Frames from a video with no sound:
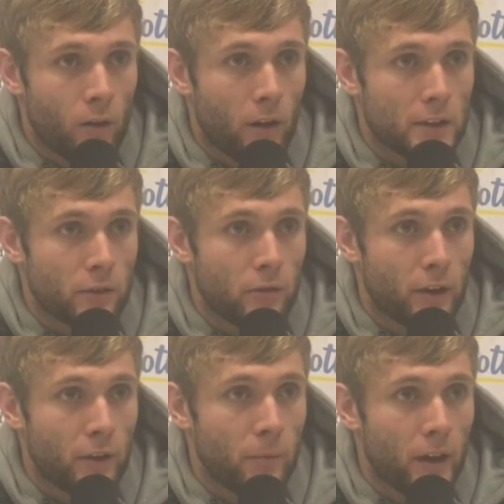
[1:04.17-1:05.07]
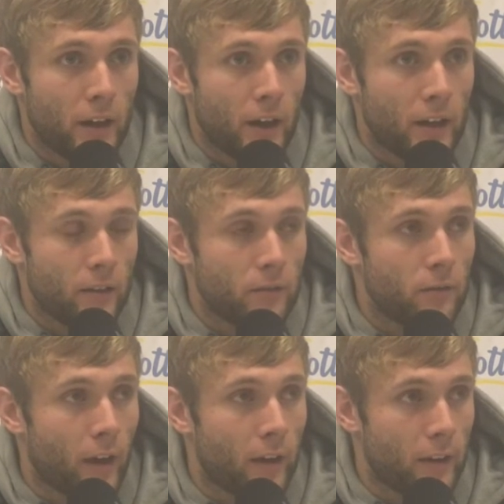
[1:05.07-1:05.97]
watch the film Monday and
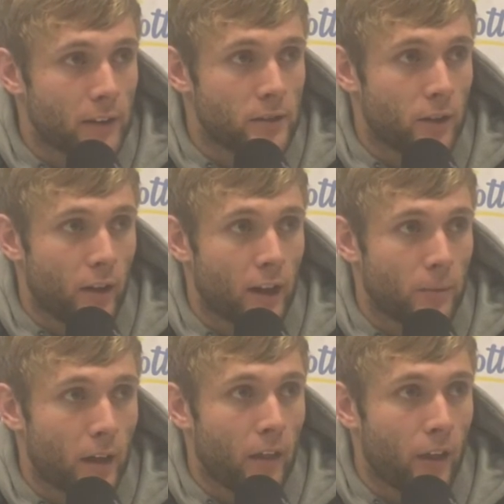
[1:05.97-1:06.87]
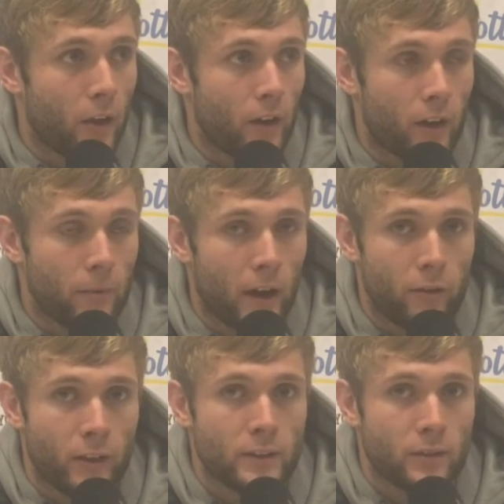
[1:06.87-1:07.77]
find things to correct, but I thought
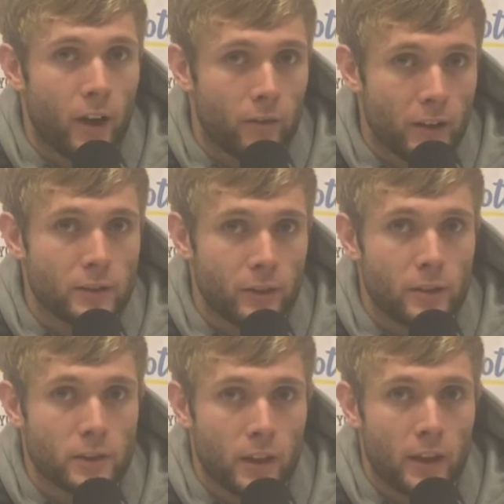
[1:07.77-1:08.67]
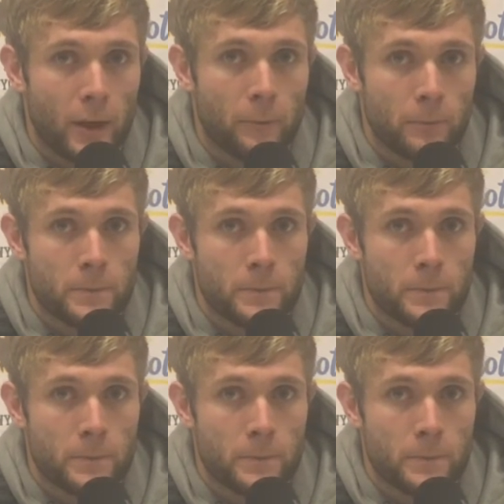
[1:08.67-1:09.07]
offensively it was a good game.